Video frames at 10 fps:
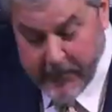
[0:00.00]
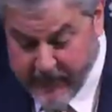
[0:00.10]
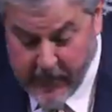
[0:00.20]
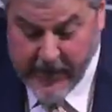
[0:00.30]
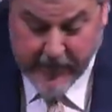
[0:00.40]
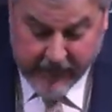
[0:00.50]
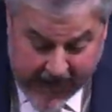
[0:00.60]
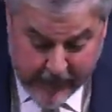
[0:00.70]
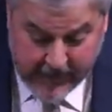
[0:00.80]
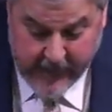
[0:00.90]
from a very good
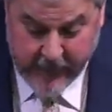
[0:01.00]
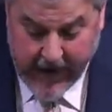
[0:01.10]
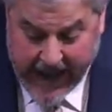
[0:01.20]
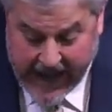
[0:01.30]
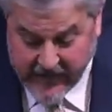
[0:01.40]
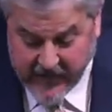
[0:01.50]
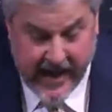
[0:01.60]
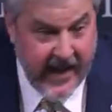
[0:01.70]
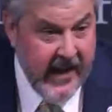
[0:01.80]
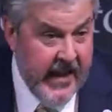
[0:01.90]
family in their eyes.
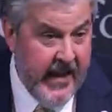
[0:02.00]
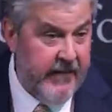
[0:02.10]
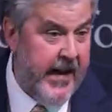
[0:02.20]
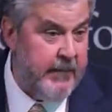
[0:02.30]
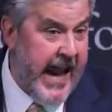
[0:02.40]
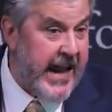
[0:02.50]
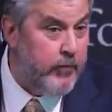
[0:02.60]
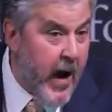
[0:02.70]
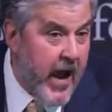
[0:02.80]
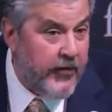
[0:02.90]
Had, that family
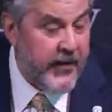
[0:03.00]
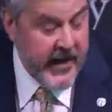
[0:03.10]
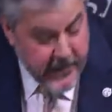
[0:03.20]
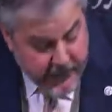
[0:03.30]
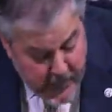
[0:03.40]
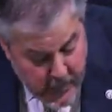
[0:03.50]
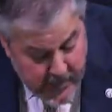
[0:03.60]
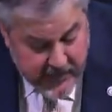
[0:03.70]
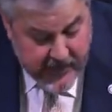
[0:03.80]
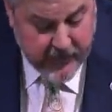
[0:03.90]
had wealth and
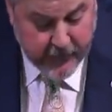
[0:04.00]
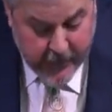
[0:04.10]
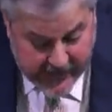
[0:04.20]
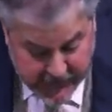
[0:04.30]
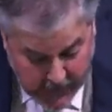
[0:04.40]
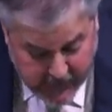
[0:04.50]
influence. His friends